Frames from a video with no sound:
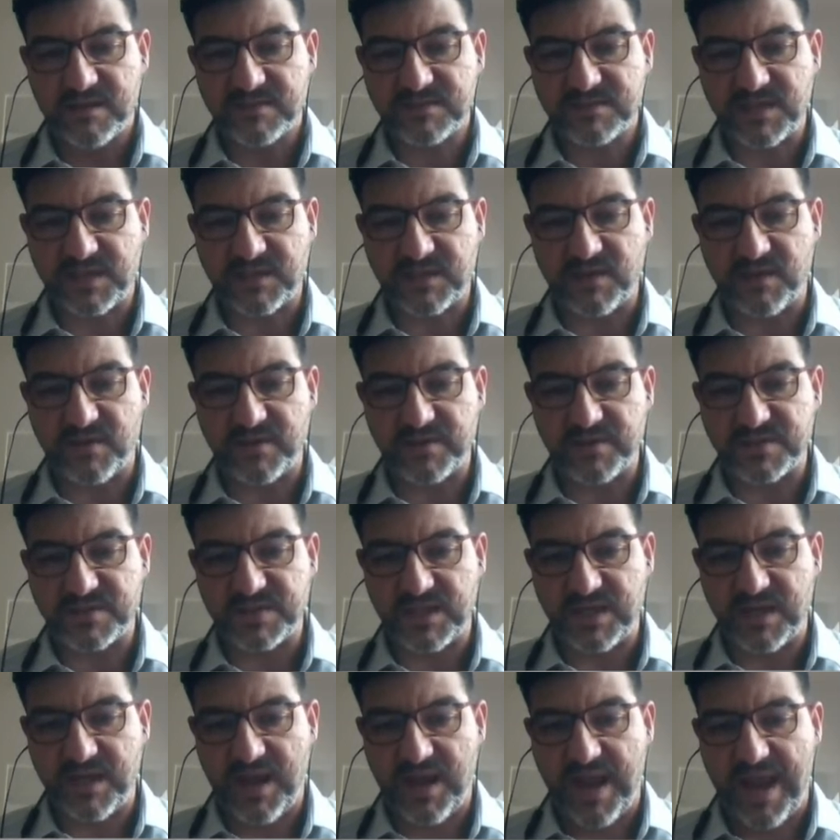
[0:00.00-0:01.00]

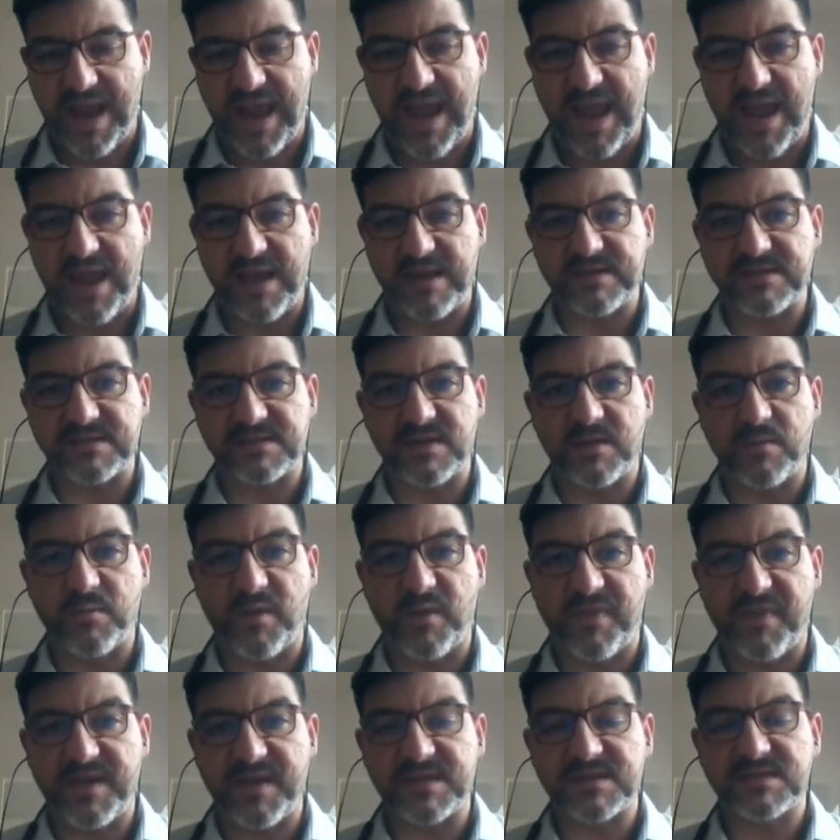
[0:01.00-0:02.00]
technology, and
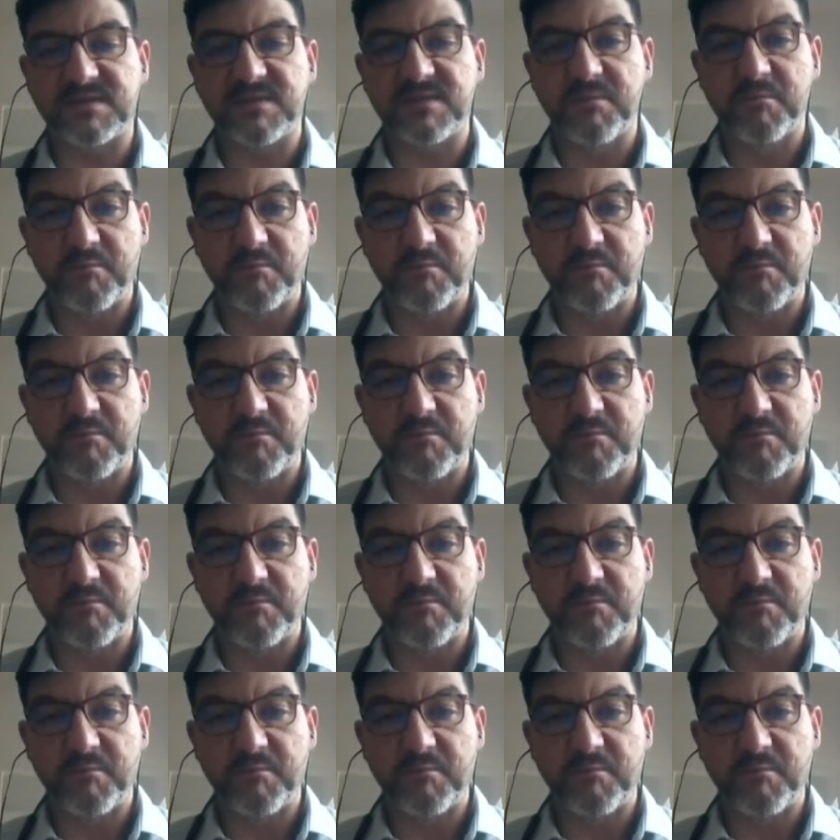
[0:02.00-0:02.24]
with this